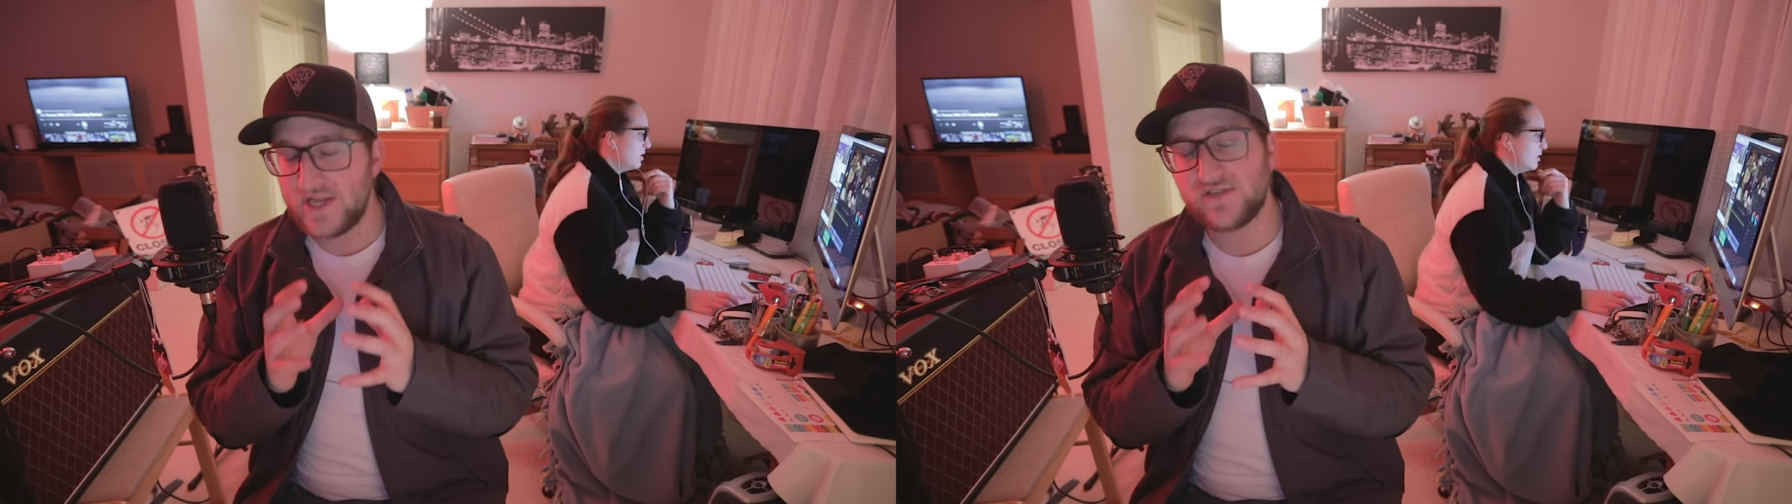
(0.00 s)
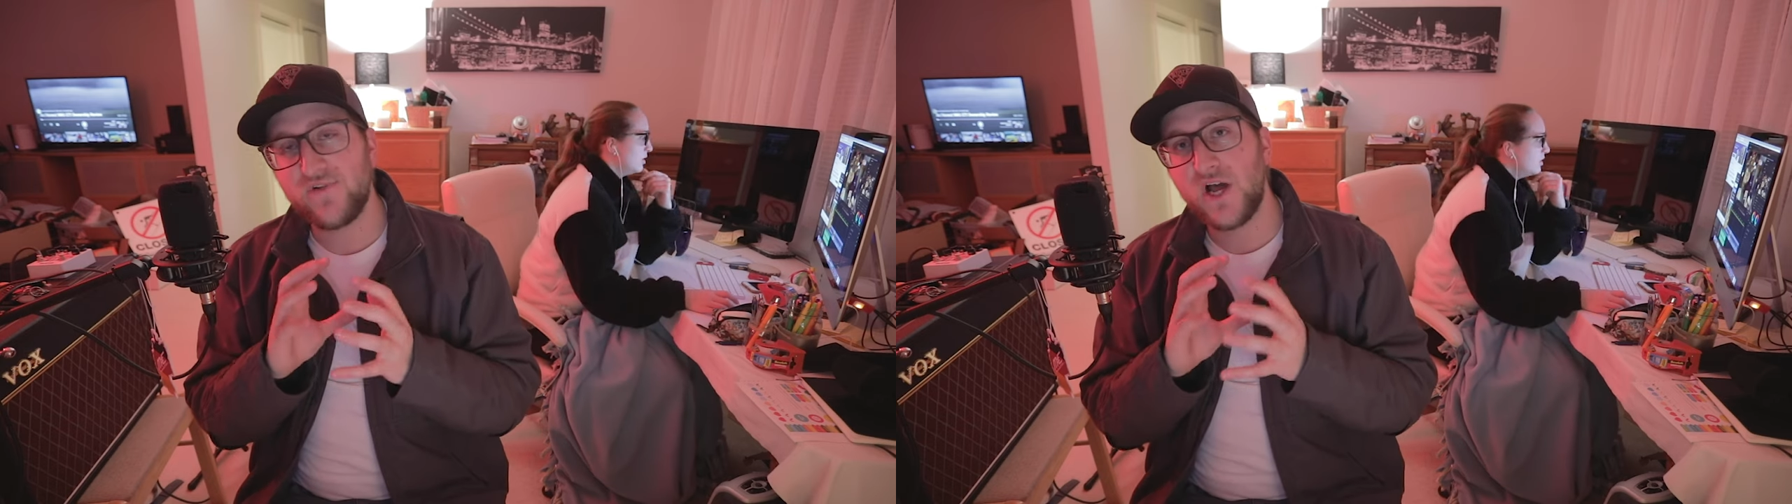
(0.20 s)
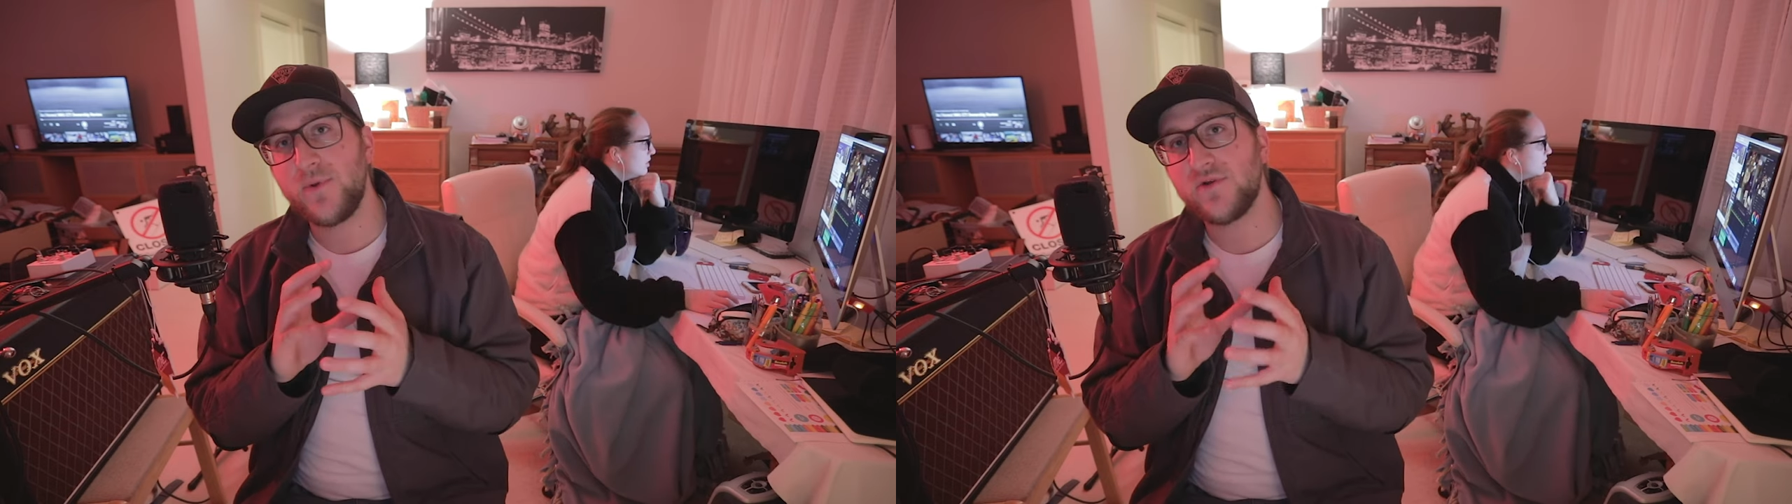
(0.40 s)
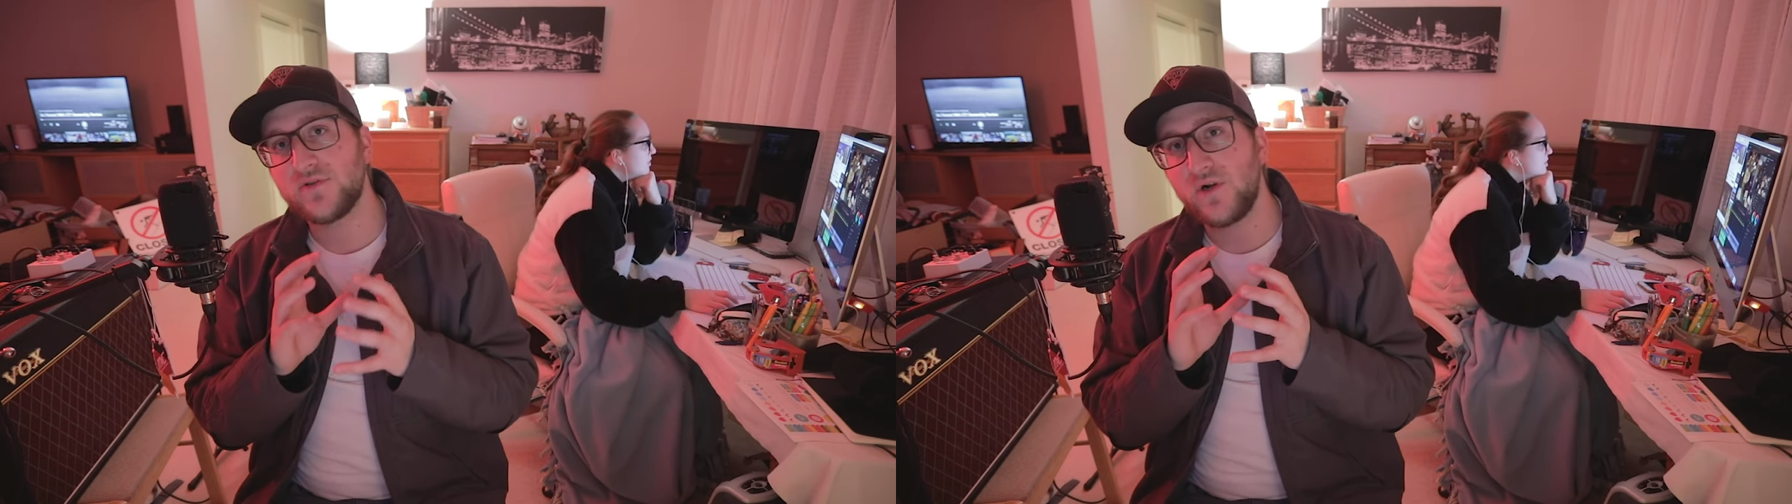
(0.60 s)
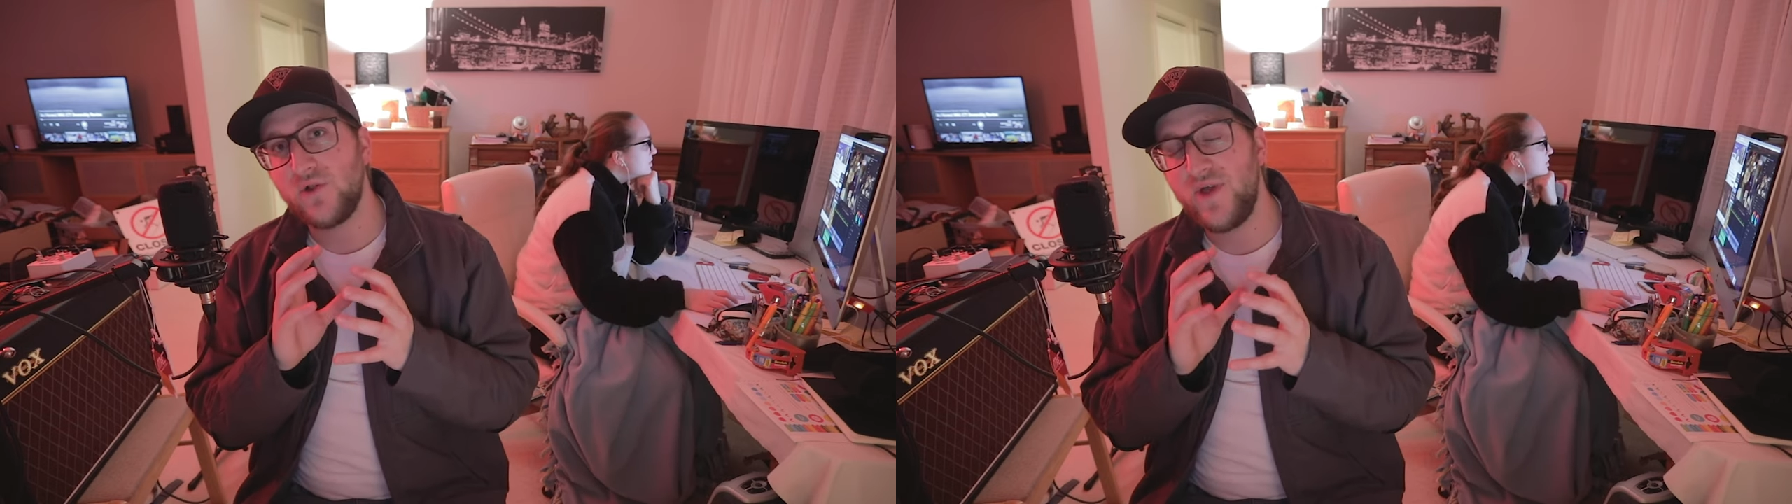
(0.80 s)
mass
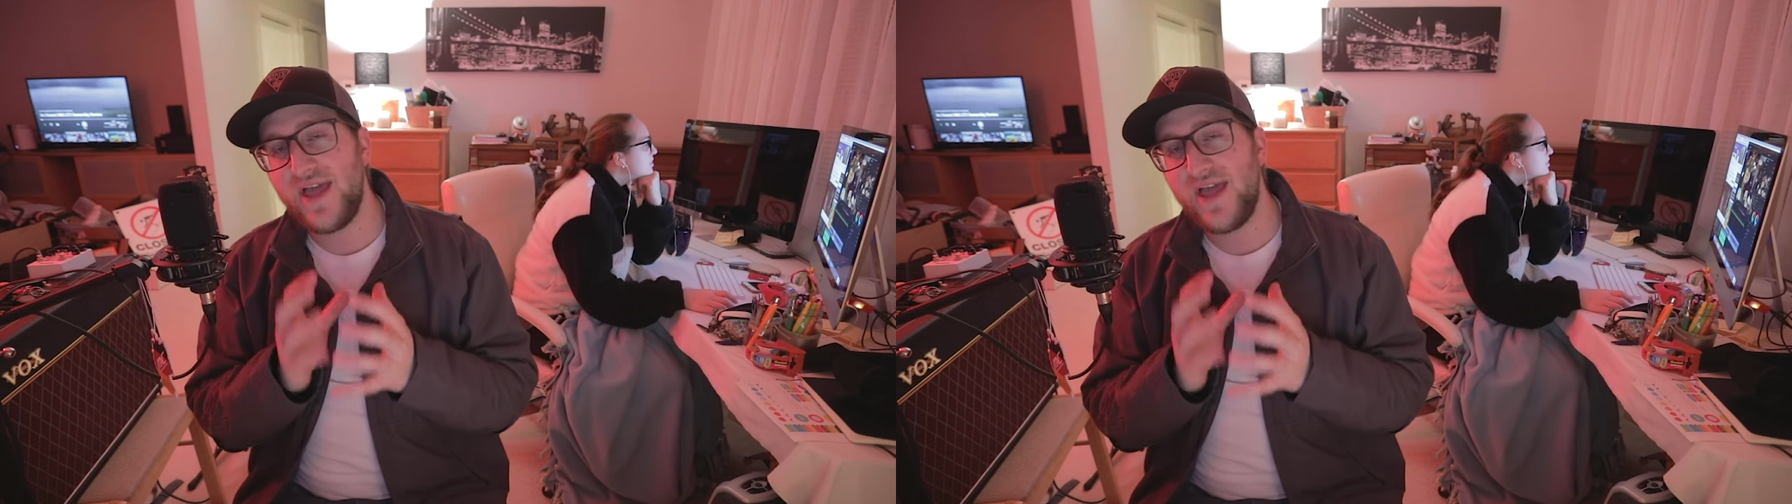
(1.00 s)
flywheels are a little